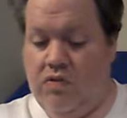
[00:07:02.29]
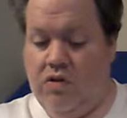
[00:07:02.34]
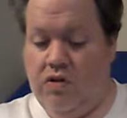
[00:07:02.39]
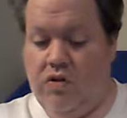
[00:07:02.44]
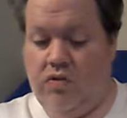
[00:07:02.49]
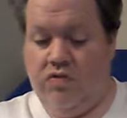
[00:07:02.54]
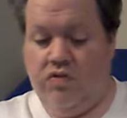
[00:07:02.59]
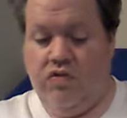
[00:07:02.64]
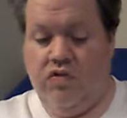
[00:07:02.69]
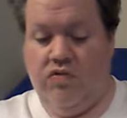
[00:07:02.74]

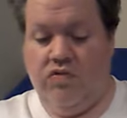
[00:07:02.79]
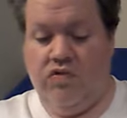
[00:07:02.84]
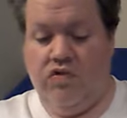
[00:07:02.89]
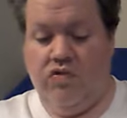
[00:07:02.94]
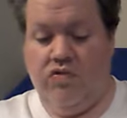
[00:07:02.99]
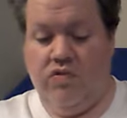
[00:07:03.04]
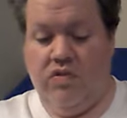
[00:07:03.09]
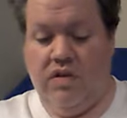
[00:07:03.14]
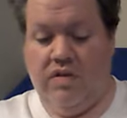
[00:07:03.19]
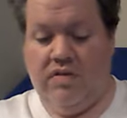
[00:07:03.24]
closed due
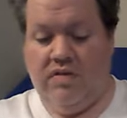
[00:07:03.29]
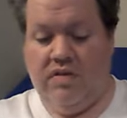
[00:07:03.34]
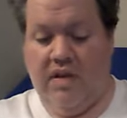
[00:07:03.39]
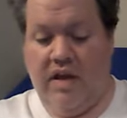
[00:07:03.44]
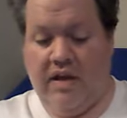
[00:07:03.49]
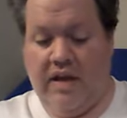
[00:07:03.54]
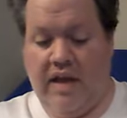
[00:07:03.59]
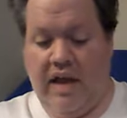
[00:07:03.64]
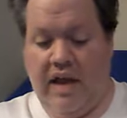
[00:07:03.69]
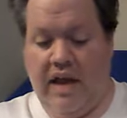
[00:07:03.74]
to the
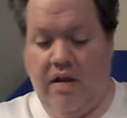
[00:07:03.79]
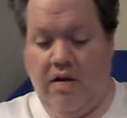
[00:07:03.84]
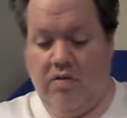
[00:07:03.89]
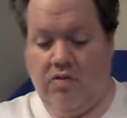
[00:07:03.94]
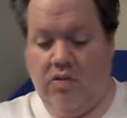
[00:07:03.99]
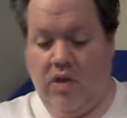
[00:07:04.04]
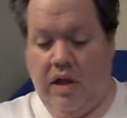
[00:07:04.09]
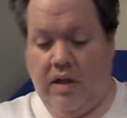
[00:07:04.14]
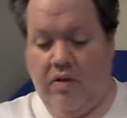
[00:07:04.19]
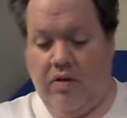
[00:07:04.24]
stuck
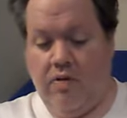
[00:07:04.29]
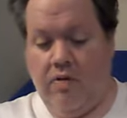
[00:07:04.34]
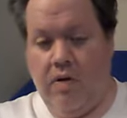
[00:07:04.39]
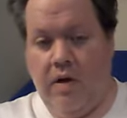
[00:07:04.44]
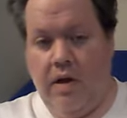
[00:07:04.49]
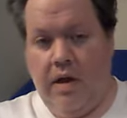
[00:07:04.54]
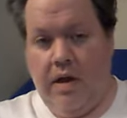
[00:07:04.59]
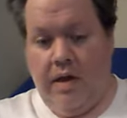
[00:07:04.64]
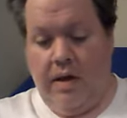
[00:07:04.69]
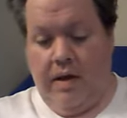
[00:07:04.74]
airliner.
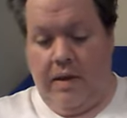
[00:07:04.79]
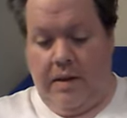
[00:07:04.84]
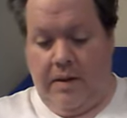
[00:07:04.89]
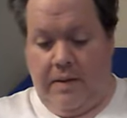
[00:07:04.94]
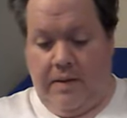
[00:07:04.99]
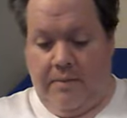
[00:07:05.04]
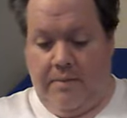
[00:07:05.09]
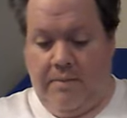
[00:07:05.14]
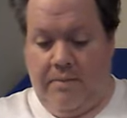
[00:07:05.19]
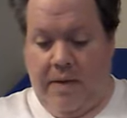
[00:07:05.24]

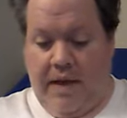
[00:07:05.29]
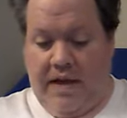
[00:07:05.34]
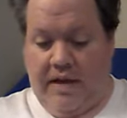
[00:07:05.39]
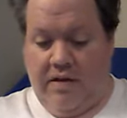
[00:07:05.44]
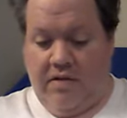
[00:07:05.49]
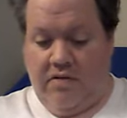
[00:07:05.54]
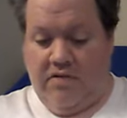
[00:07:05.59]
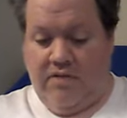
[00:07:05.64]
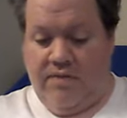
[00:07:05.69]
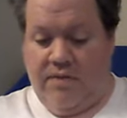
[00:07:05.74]

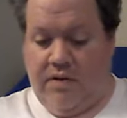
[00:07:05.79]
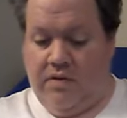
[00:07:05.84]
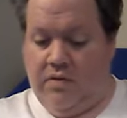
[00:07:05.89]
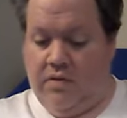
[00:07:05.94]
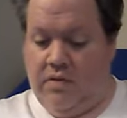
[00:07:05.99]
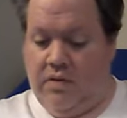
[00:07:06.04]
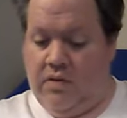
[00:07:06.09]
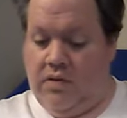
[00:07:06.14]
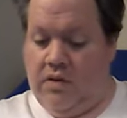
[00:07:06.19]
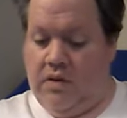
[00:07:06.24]

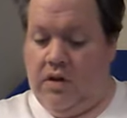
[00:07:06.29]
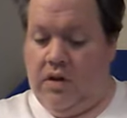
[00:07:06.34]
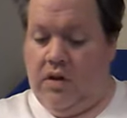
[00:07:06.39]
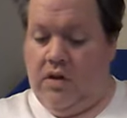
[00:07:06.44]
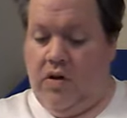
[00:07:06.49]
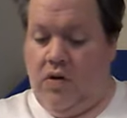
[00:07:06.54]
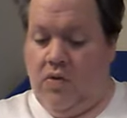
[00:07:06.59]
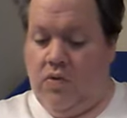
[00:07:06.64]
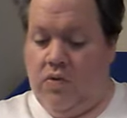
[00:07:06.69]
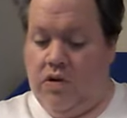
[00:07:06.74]
Bakersfield
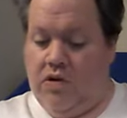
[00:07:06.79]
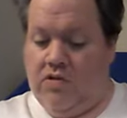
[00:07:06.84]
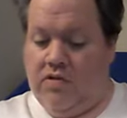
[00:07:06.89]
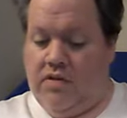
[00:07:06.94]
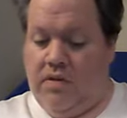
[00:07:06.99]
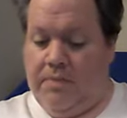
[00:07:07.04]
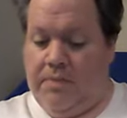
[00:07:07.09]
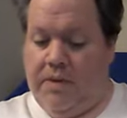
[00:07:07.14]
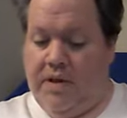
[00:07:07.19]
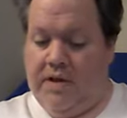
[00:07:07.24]
orders
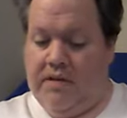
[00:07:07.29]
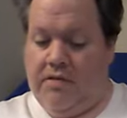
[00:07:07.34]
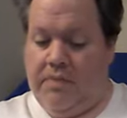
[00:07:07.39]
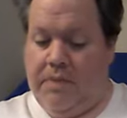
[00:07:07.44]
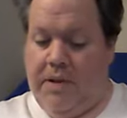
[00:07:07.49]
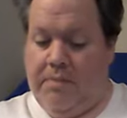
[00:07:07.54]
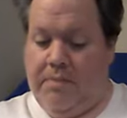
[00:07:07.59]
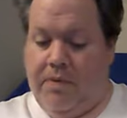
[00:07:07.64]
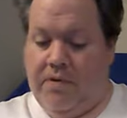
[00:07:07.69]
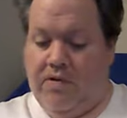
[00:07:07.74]
the plane to
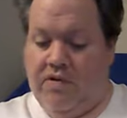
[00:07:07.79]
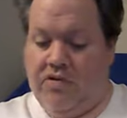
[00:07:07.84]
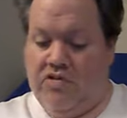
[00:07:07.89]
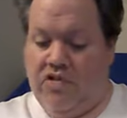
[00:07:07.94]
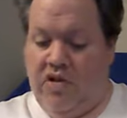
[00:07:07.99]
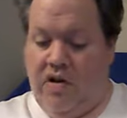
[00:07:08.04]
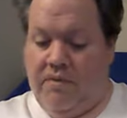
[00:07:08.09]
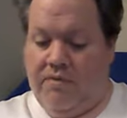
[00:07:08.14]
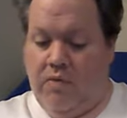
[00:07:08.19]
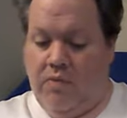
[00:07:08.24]
be
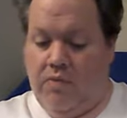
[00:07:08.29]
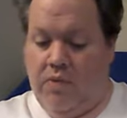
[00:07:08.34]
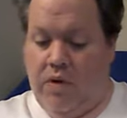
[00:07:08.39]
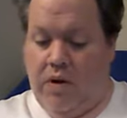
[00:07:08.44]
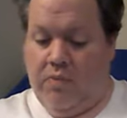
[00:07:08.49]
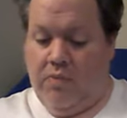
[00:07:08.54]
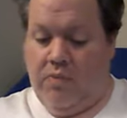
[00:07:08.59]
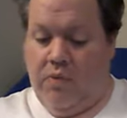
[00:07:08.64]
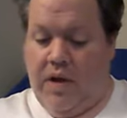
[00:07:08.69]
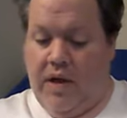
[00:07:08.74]
pushed off the
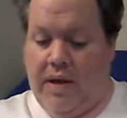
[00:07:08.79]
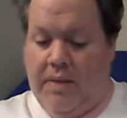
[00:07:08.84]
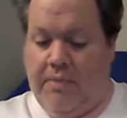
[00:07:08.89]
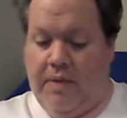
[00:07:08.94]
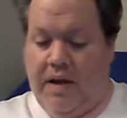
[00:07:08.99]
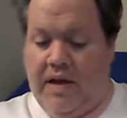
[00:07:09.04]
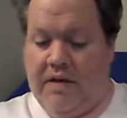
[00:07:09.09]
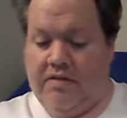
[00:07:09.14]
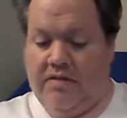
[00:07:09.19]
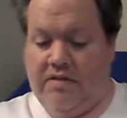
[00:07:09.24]
runway
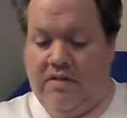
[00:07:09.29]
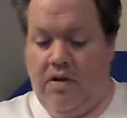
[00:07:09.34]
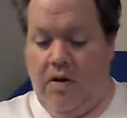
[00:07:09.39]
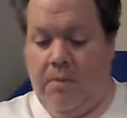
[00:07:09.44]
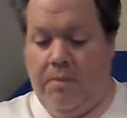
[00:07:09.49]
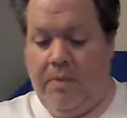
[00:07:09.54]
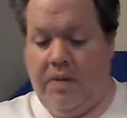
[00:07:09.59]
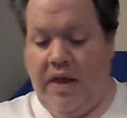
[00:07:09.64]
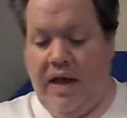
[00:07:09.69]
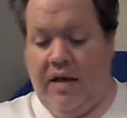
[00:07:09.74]
by
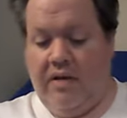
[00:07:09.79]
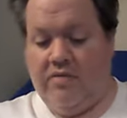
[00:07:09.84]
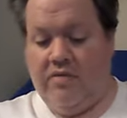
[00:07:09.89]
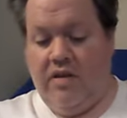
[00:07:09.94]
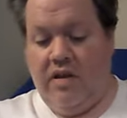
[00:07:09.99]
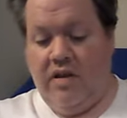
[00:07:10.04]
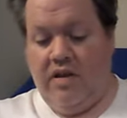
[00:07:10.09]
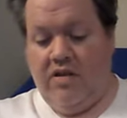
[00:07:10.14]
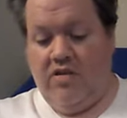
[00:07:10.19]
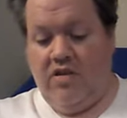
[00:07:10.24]
snowplows,
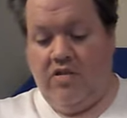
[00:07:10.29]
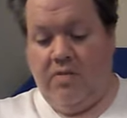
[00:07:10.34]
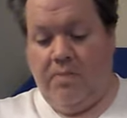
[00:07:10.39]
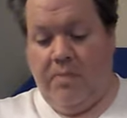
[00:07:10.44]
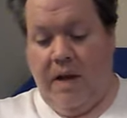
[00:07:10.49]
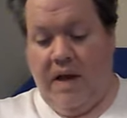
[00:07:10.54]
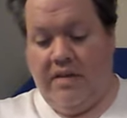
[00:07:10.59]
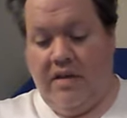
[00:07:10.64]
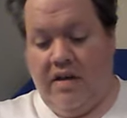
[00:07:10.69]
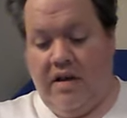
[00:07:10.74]

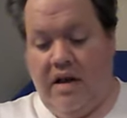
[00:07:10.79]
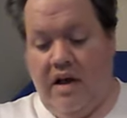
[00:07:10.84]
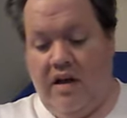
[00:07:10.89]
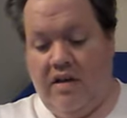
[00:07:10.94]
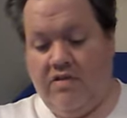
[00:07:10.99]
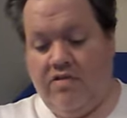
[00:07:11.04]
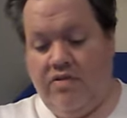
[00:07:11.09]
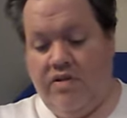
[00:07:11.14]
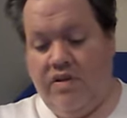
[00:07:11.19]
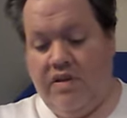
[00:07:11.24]
despite the
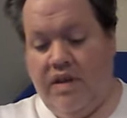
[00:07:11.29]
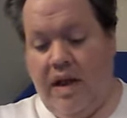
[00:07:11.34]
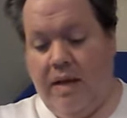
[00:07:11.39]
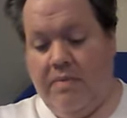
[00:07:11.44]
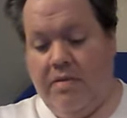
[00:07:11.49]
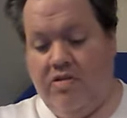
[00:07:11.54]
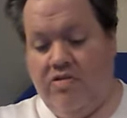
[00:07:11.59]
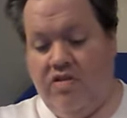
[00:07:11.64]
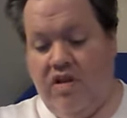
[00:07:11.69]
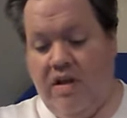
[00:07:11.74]
costly
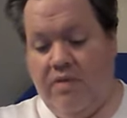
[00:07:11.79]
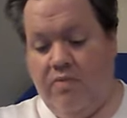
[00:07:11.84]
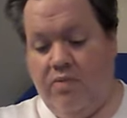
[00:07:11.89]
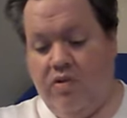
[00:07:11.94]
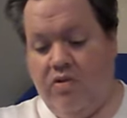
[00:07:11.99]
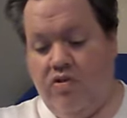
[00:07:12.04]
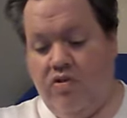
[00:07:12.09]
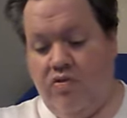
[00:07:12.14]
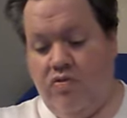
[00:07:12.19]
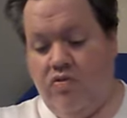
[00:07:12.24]
damage they
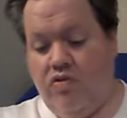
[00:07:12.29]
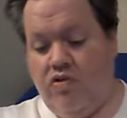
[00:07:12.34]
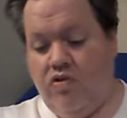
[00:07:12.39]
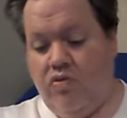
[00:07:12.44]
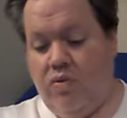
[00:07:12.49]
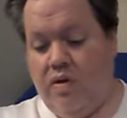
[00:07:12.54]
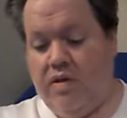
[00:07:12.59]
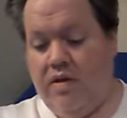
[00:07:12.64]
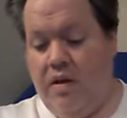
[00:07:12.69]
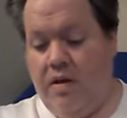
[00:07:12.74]
would do
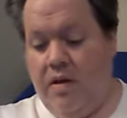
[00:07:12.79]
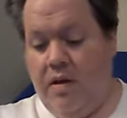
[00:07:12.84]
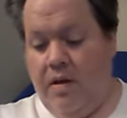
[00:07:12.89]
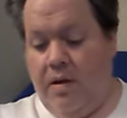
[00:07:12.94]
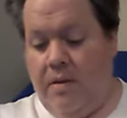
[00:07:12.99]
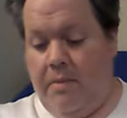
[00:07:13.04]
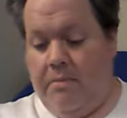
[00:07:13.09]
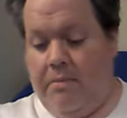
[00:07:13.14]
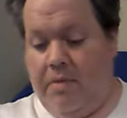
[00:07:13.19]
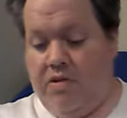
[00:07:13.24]
to it.
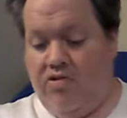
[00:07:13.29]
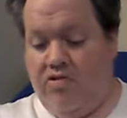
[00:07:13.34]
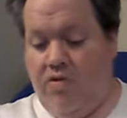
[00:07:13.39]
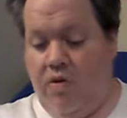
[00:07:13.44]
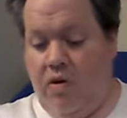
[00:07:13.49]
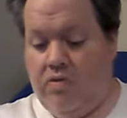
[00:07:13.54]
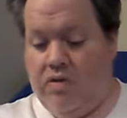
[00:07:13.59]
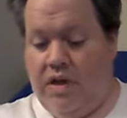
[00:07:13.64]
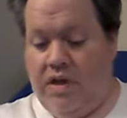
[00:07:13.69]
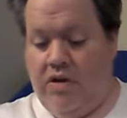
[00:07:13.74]

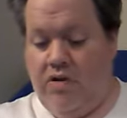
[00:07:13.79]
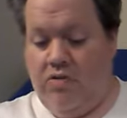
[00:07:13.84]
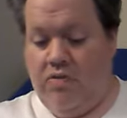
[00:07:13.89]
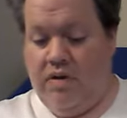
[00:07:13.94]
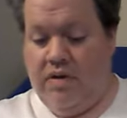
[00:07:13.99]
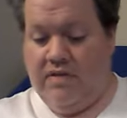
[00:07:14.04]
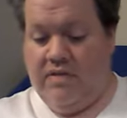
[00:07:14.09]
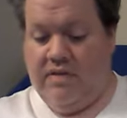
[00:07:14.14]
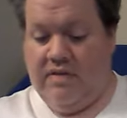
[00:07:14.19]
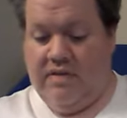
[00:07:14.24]
Patroni, who
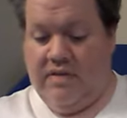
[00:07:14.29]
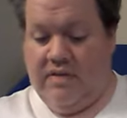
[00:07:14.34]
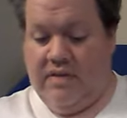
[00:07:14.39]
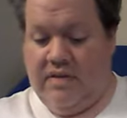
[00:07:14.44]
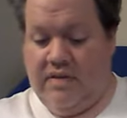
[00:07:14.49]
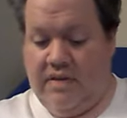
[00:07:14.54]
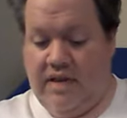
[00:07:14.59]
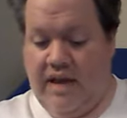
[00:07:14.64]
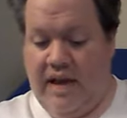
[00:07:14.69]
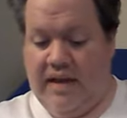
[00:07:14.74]
is
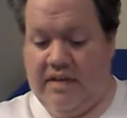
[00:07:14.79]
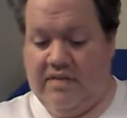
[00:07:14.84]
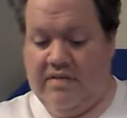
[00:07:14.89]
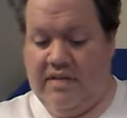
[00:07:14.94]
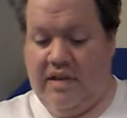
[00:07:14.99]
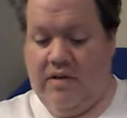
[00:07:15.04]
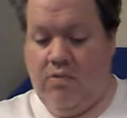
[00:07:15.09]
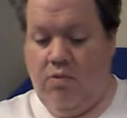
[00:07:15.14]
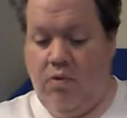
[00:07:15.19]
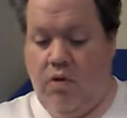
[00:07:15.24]

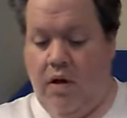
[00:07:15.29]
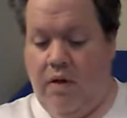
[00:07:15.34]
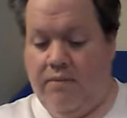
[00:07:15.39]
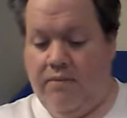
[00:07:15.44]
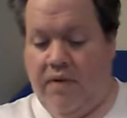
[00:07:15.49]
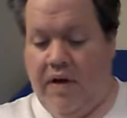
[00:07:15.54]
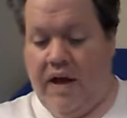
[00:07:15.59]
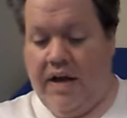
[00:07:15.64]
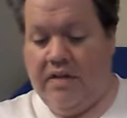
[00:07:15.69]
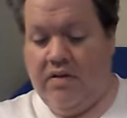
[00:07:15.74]
taxi
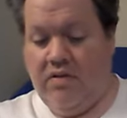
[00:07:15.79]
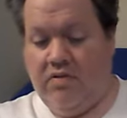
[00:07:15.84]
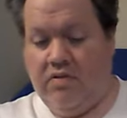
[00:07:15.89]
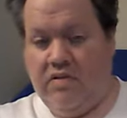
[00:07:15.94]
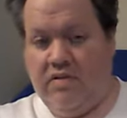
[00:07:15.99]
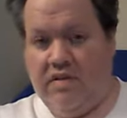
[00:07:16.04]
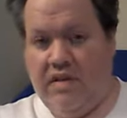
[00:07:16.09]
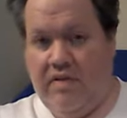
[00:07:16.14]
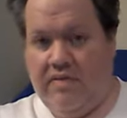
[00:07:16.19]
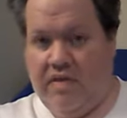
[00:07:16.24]
qualified on
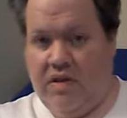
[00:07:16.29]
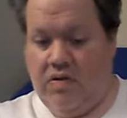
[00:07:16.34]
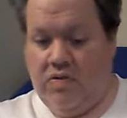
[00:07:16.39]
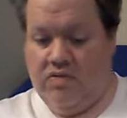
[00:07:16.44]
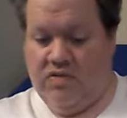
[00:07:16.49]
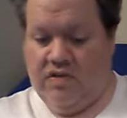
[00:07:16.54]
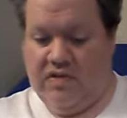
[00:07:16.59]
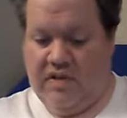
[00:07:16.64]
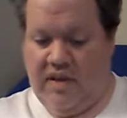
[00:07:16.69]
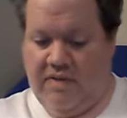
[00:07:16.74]
seven oh
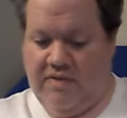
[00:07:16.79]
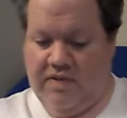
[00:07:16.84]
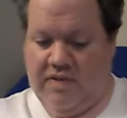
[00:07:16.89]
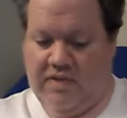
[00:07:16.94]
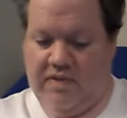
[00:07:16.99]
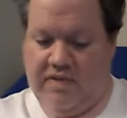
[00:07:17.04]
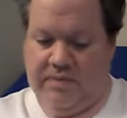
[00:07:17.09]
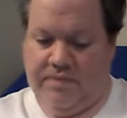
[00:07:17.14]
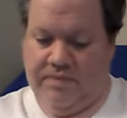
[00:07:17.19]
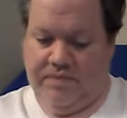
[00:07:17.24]

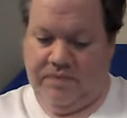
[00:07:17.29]
sevens,